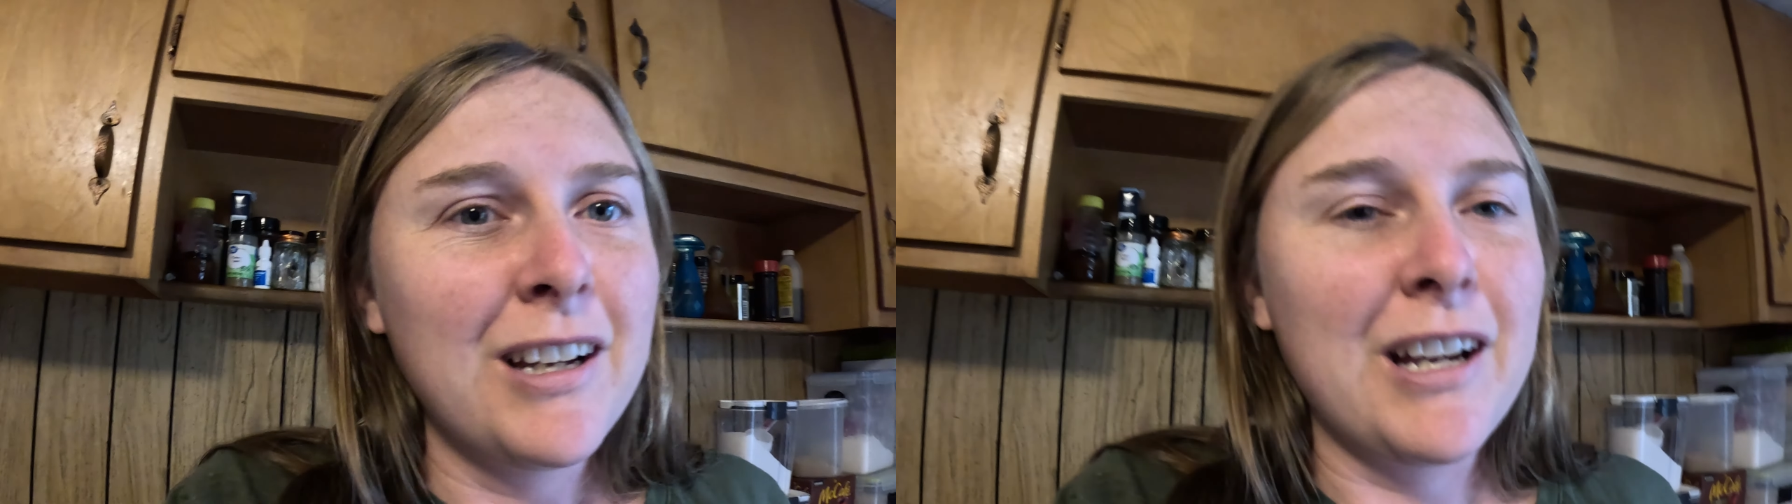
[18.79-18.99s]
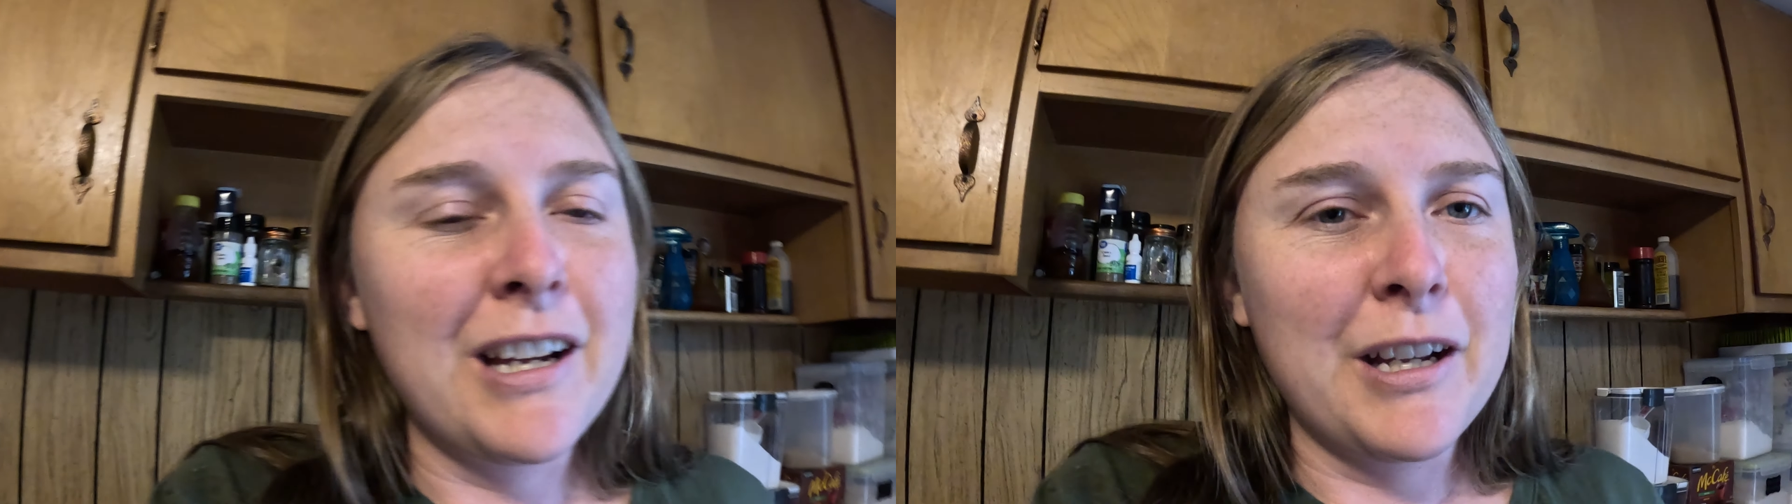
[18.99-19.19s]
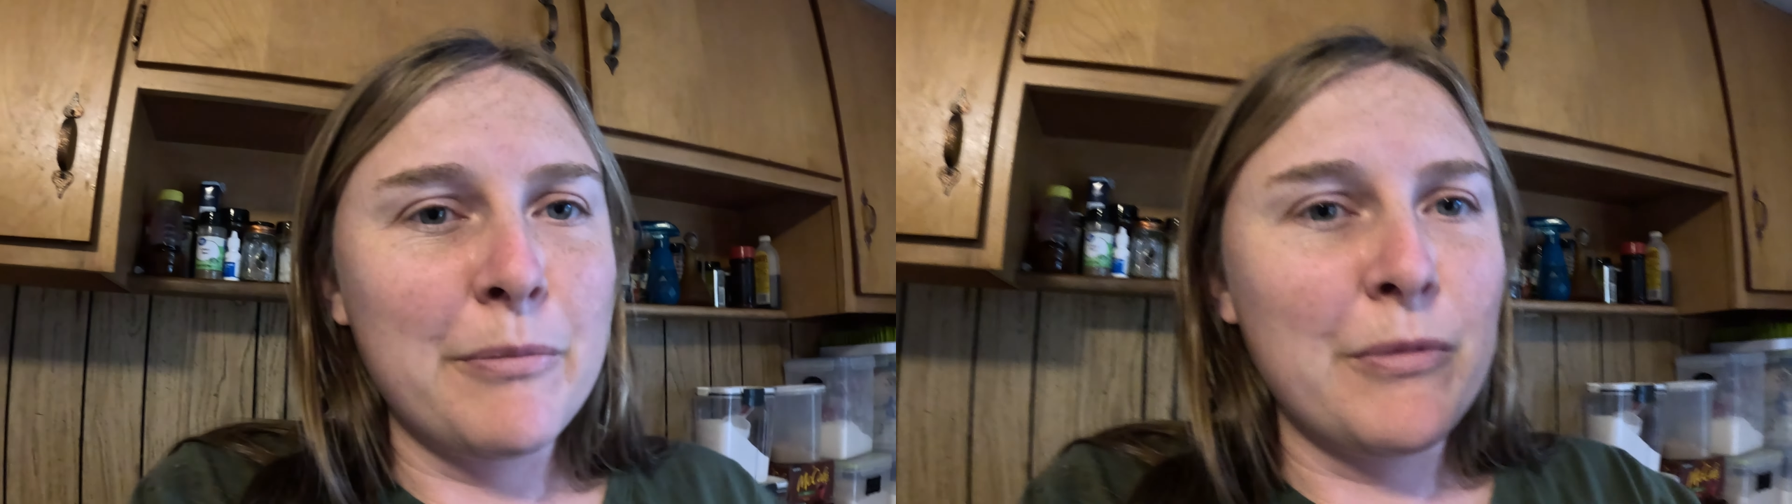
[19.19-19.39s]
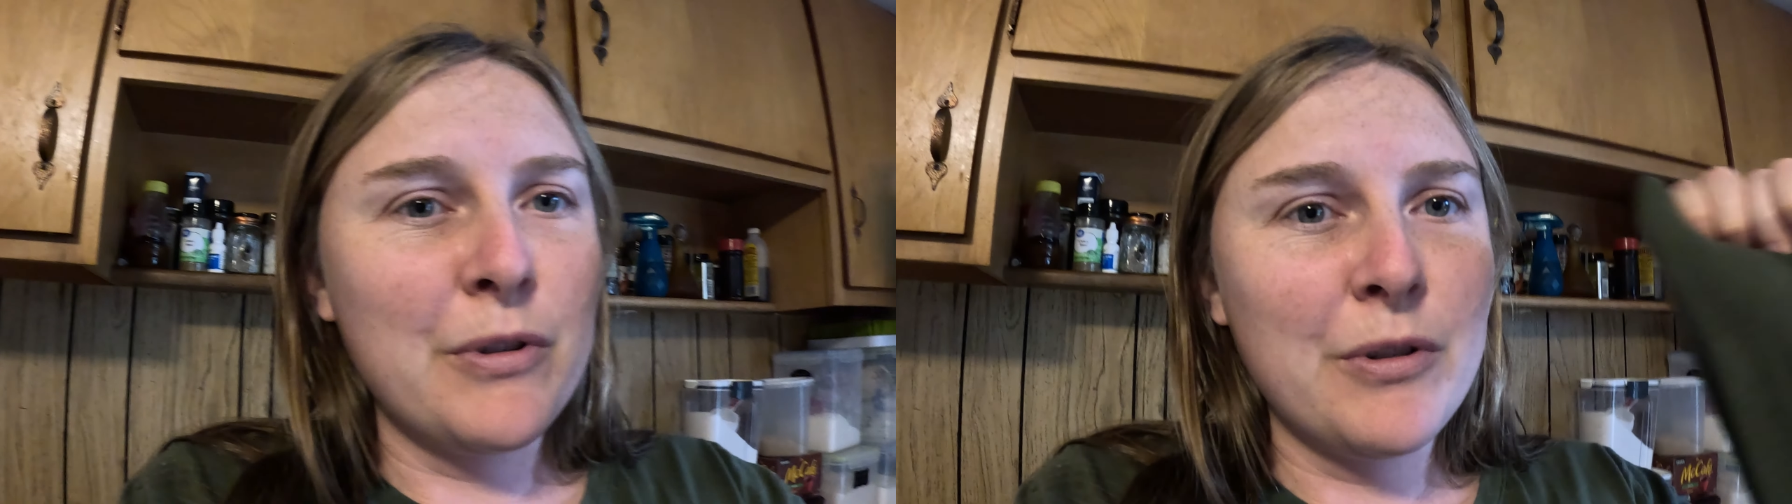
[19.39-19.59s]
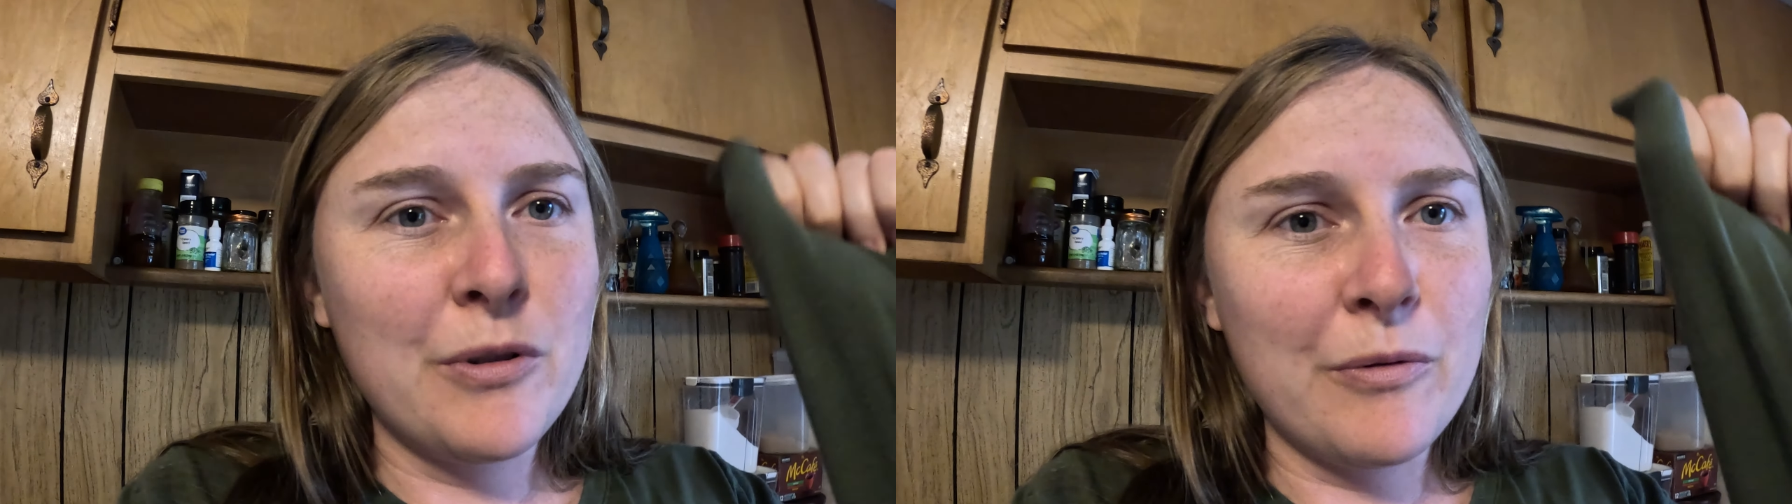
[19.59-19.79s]
I am
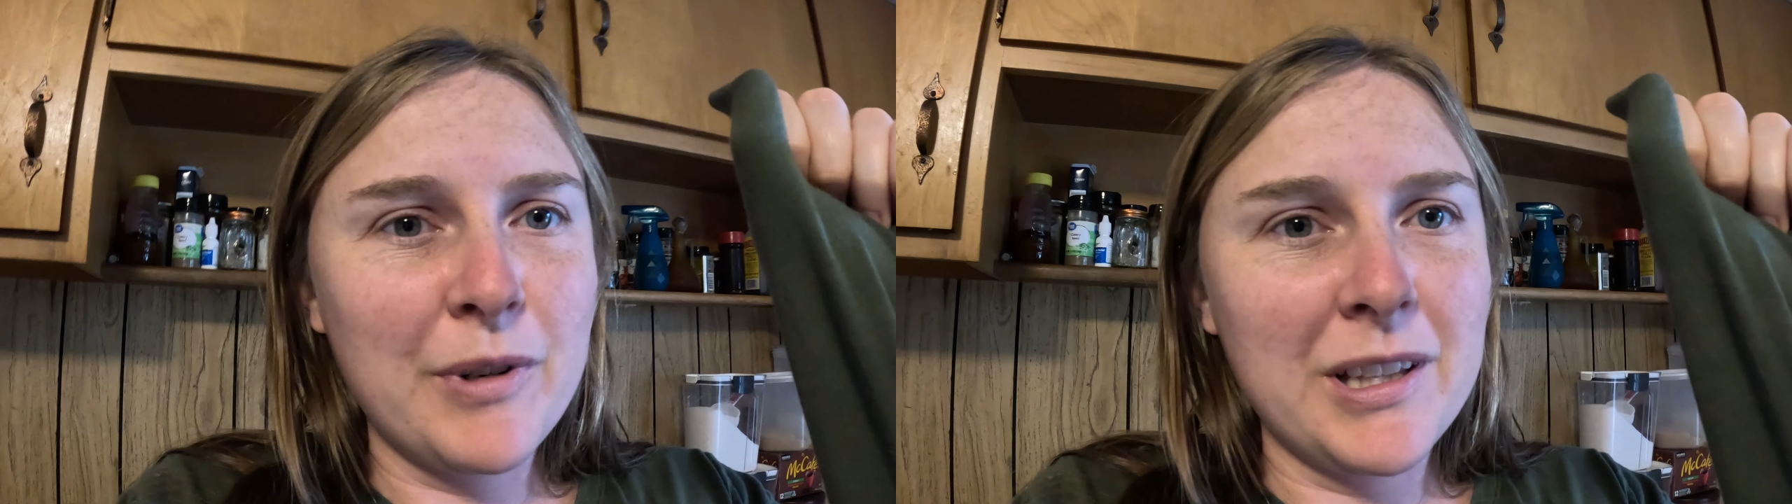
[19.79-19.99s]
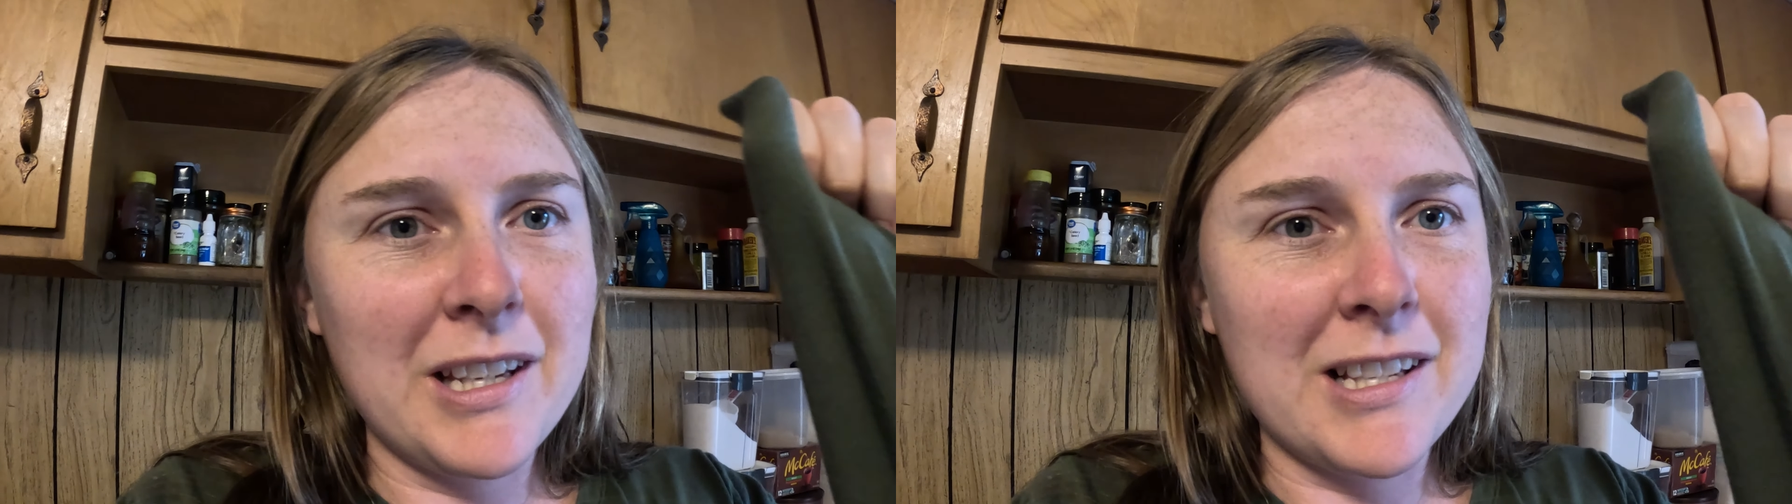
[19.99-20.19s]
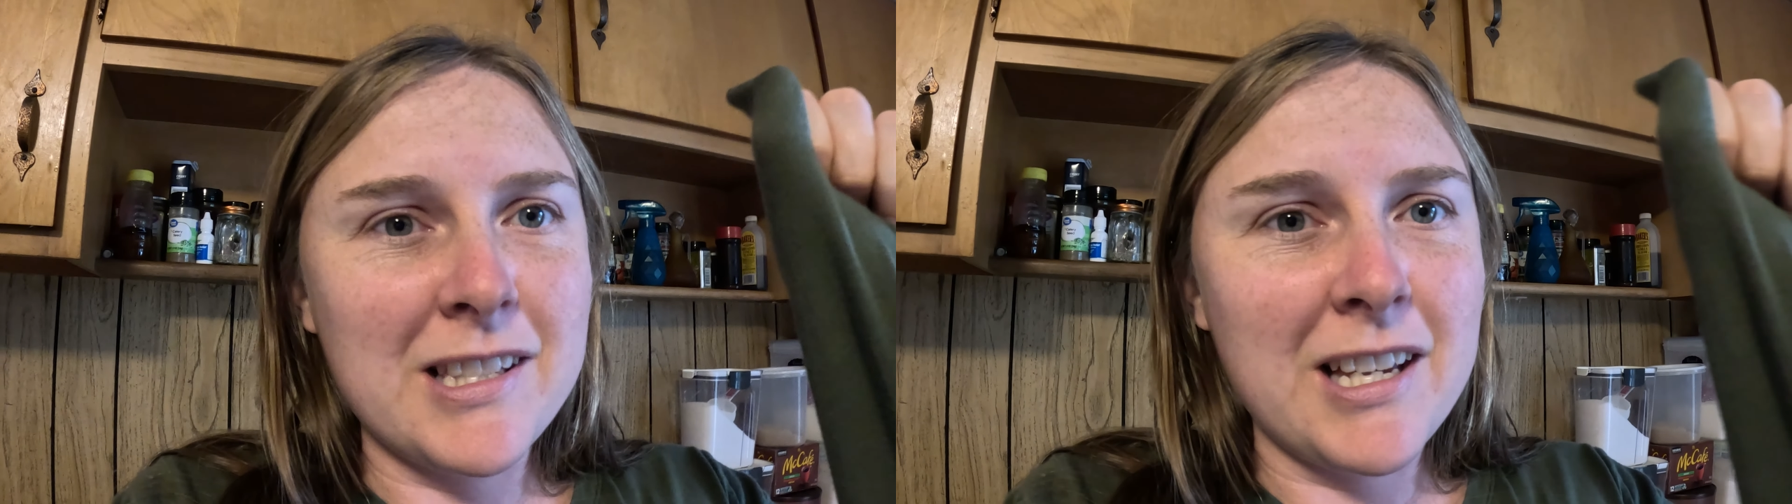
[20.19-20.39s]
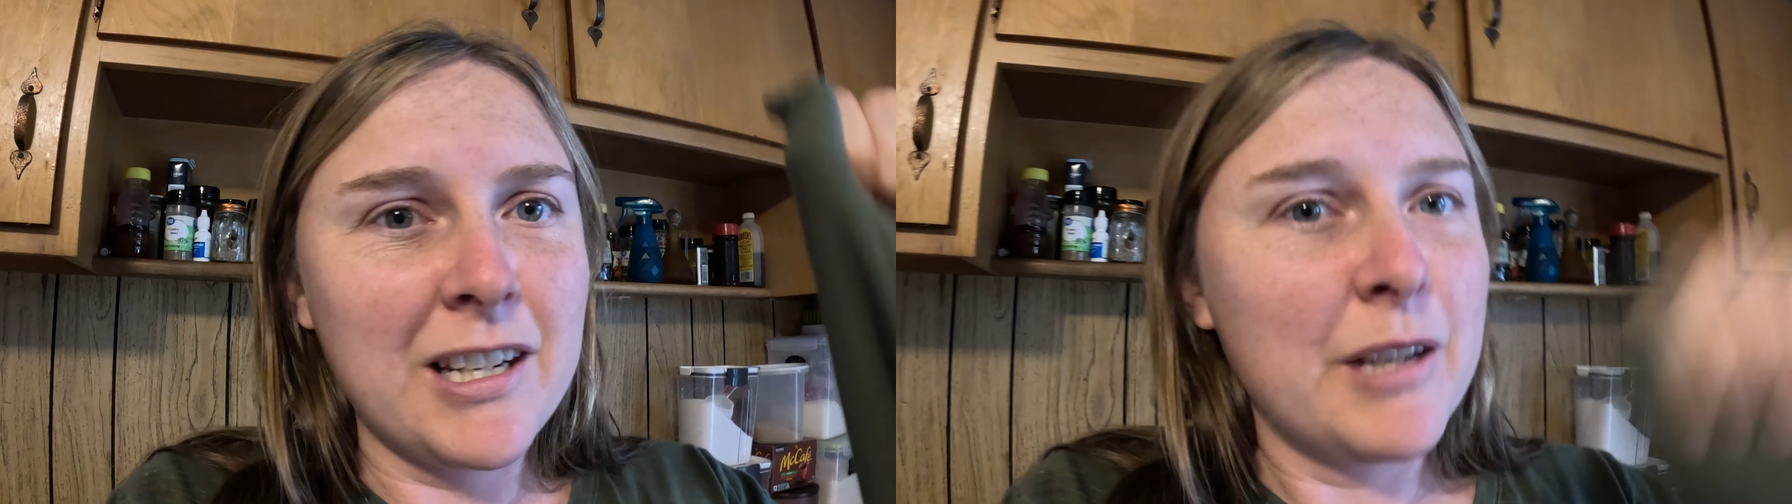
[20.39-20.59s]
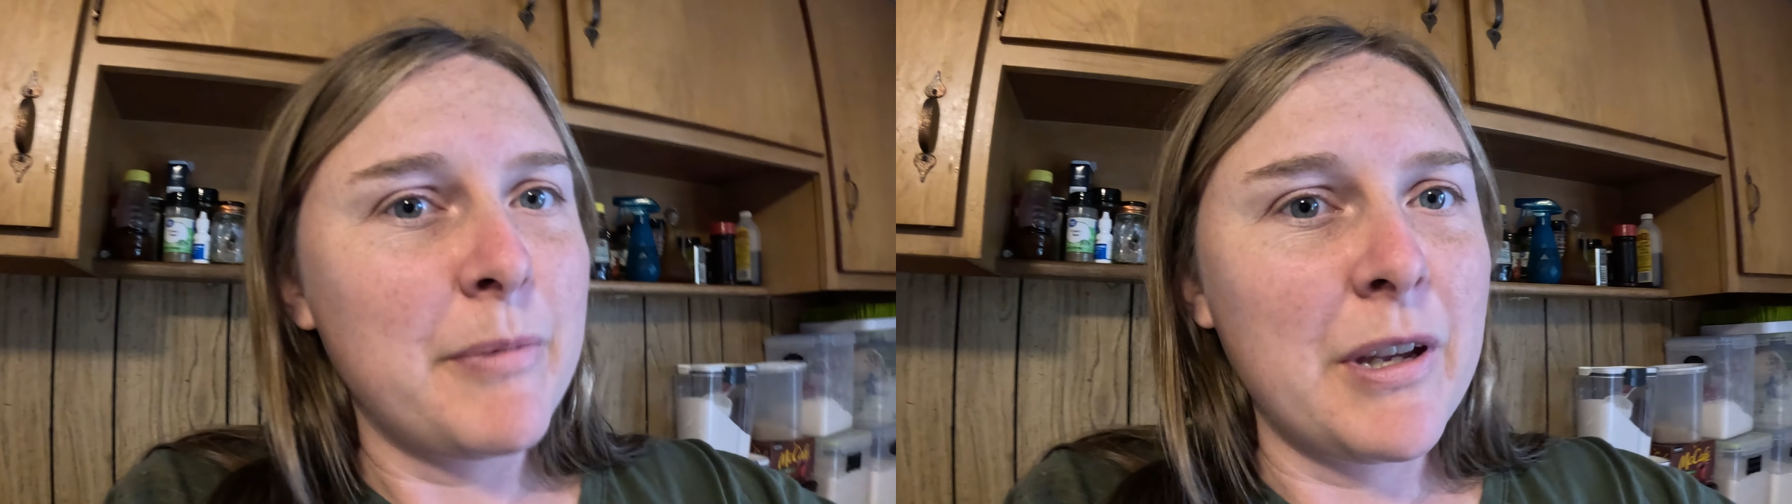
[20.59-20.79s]
really
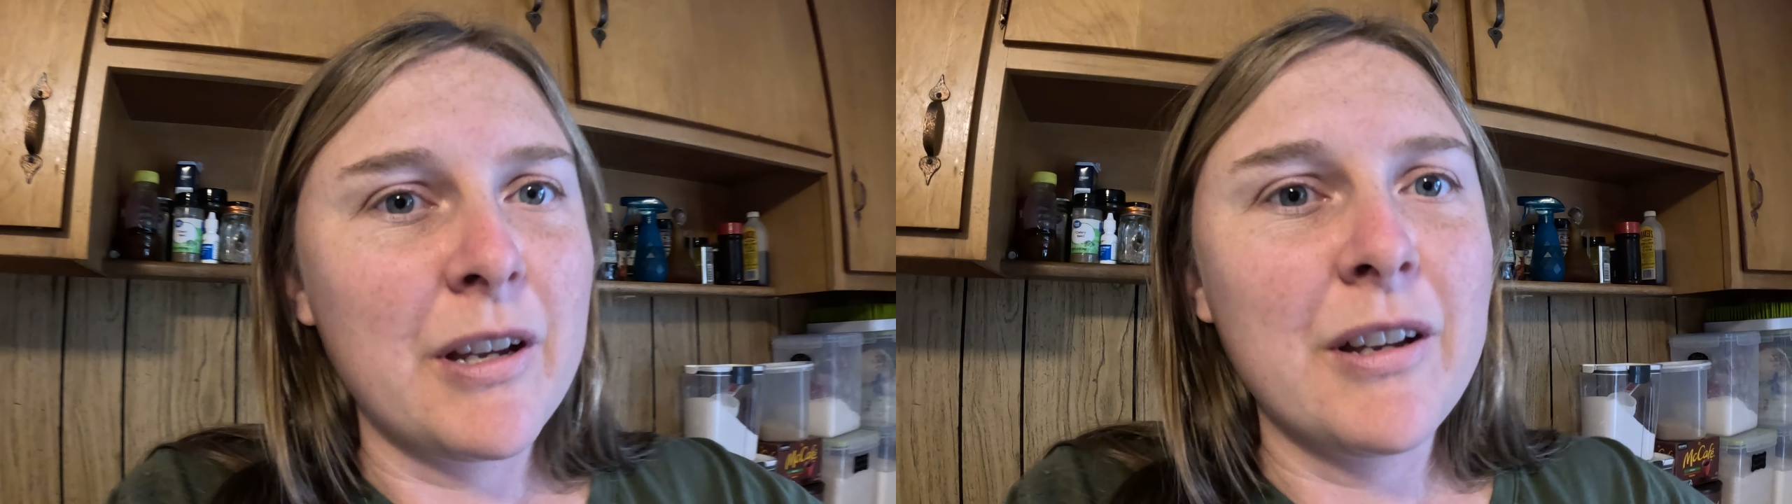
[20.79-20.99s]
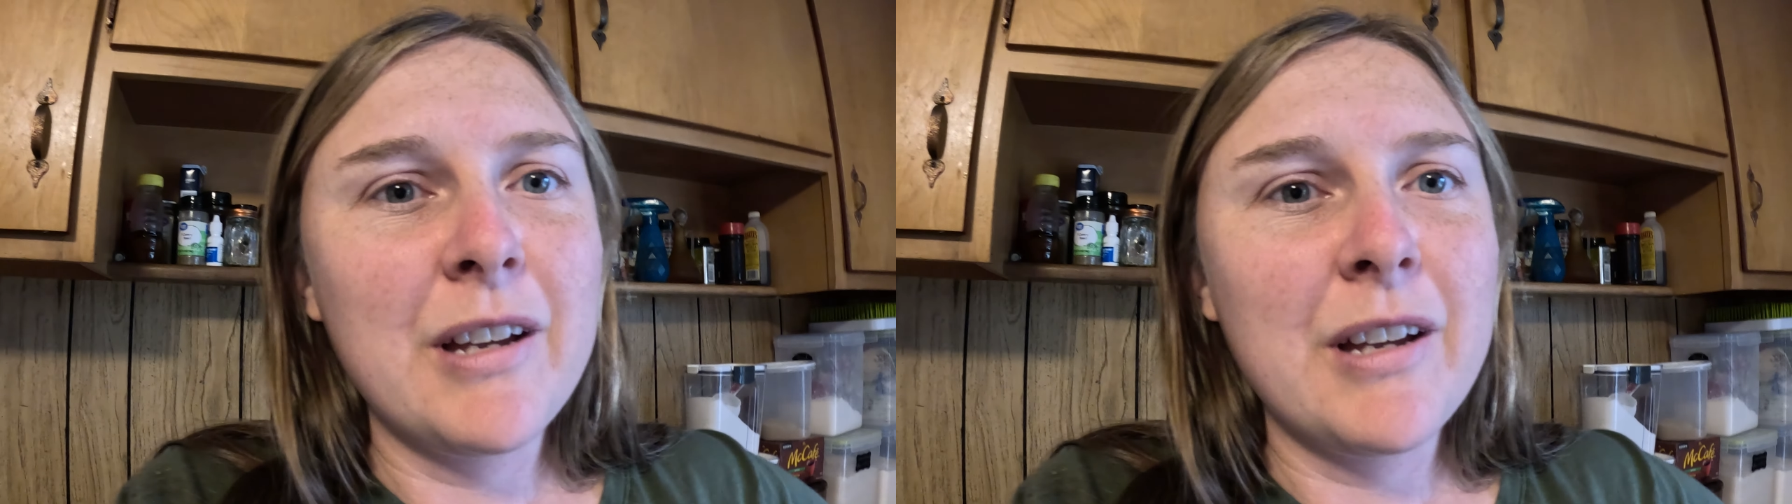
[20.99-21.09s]
excited to be